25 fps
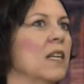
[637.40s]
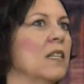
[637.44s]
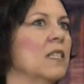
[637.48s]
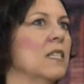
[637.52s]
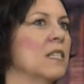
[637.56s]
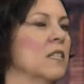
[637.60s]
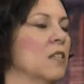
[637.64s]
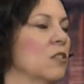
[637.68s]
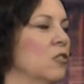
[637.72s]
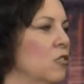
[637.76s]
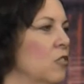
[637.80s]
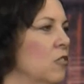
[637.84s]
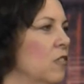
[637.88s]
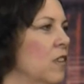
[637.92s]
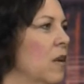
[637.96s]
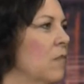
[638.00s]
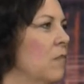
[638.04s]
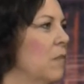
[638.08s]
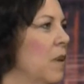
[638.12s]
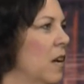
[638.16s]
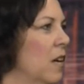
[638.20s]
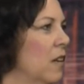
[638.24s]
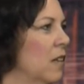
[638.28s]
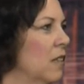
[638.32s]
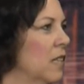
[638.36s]
does that truth get
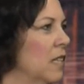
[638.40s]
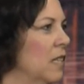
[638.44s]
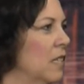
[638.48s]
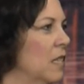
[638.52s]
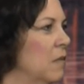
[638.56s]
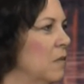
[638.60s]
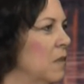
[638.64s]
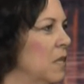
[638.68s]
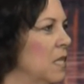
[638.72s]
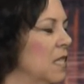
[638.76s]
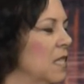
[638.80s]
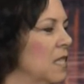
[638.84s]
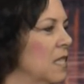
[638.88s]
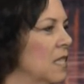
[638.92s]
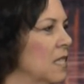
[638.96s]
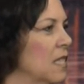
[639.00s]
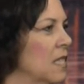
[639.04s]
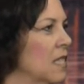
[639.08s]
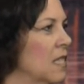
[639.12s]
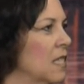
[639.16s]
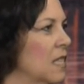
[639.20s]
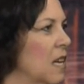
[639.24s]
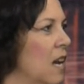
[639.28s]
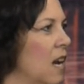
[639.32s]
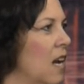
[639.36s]
buried? I mean, is it
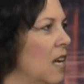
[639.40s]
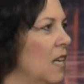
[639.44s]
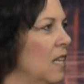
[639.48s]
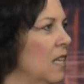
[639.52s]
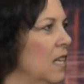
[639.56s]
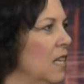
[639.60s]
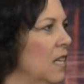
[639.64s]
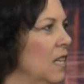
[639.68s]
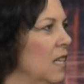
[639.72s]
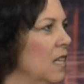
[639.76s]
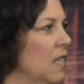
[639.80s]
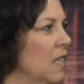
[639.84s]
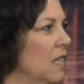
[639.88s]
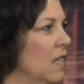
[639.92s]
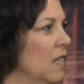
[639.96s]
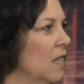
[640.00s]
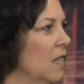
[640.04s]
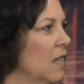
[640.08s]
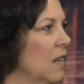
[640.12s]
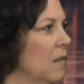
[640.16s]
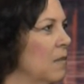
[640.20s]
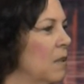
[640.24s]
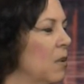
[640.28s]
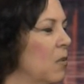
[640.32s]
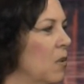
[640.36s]
society?
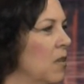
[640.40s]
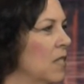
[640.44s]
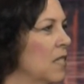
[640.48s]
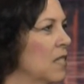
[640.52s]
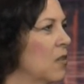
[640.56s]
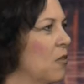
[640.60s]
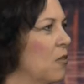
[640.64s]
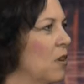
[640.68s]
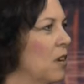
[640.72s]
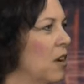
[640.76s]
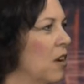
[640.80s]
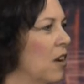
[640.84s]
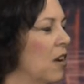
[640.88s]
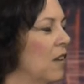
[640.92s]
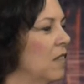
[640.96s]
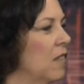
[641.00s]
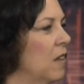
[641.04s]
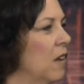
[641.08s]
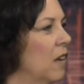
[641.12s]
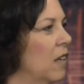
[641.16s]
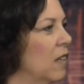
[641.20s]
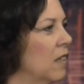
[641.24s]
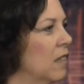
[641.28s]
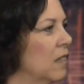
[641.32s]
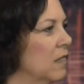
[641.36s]
I mean, what's going on
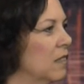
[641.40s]
there?